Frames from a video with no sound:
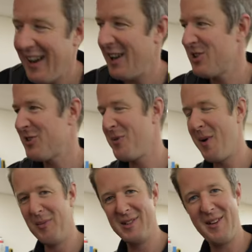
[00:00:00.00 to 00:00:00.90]
I just
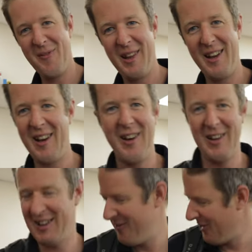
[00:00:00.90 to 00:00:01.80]
remember something. I
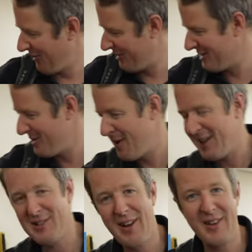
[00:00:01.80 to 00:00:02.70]
can't leave the office in a
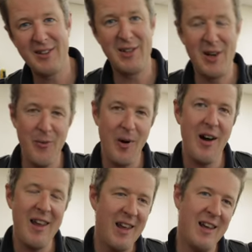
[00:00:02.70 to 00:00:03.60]
mess like this. You know
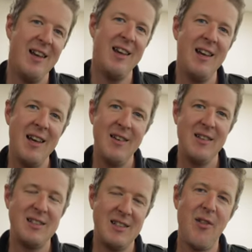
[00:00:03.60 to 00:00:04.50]
why?
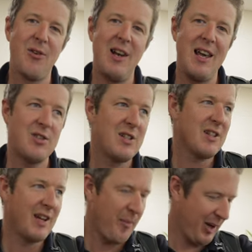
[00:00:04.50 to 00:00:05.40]
There's another
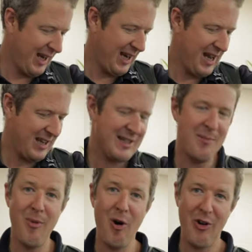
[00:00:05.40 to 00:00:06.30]
electrician coming in here
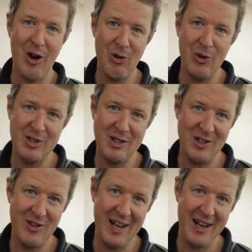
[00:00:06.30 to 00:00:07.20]
tomorrow to
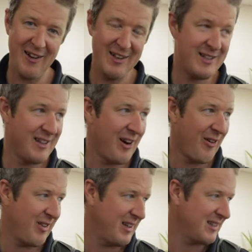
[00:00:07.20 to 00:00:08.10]
do the
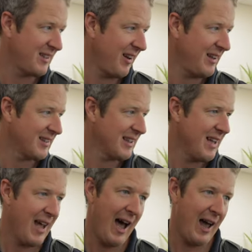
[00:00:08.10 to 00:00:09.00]
EICR on this site.
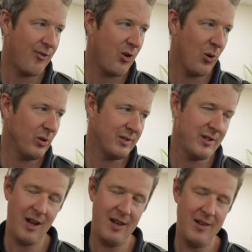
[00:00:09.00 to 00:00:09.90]
And of course,
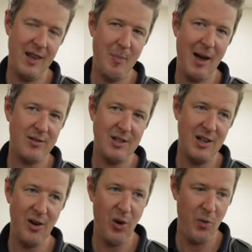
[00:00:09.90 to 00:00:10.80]
they're bound to
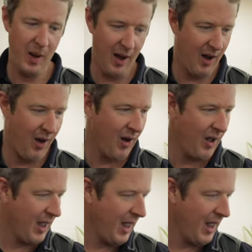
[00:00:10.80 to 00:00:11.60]
know who we are.